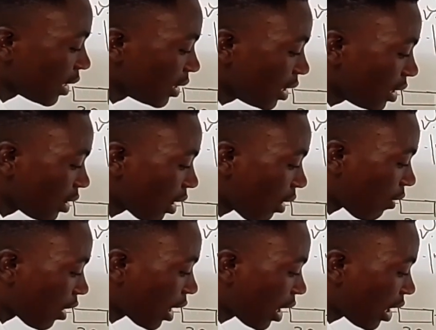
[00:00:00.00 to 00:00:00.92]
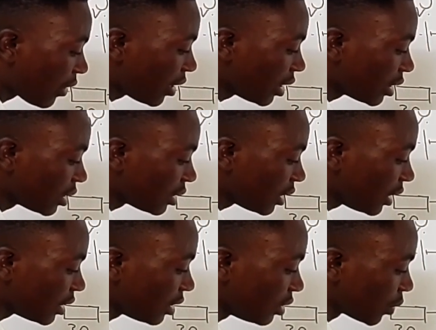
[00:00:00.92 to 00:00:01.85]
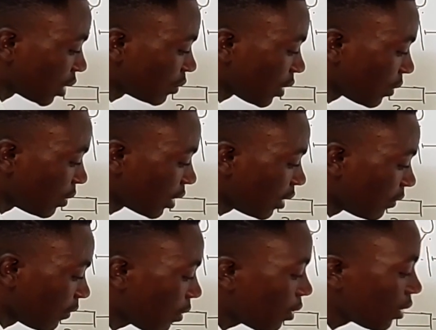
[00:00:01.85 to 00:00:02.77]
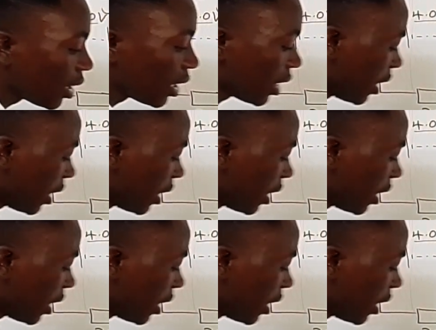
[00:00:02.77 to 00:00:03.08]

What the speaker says: And then our current, it is what we are looking for,